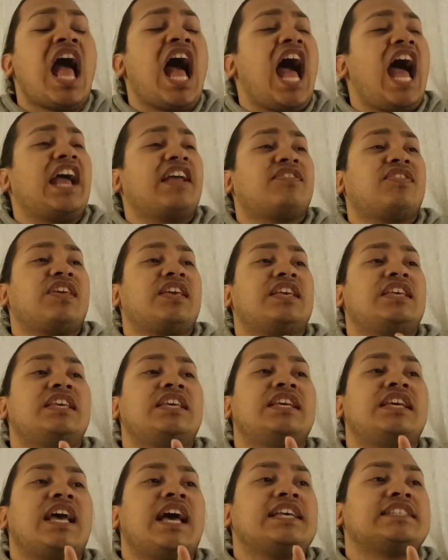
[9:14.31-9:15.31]
I think
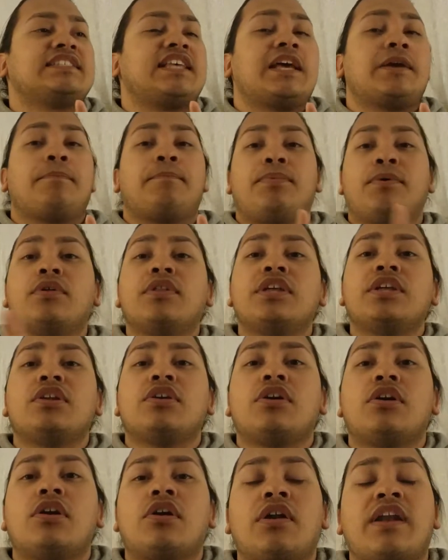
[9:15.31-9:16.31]
he has, like, bullied
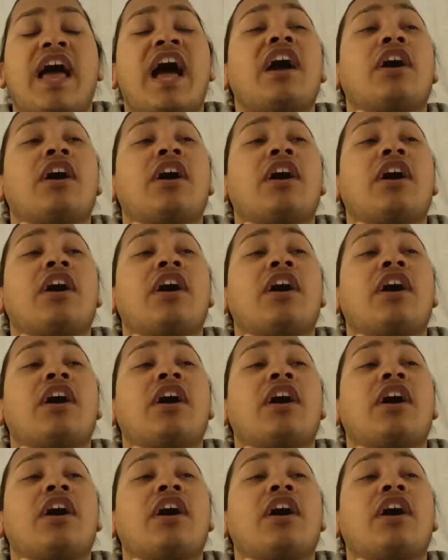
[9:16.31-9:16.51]
her,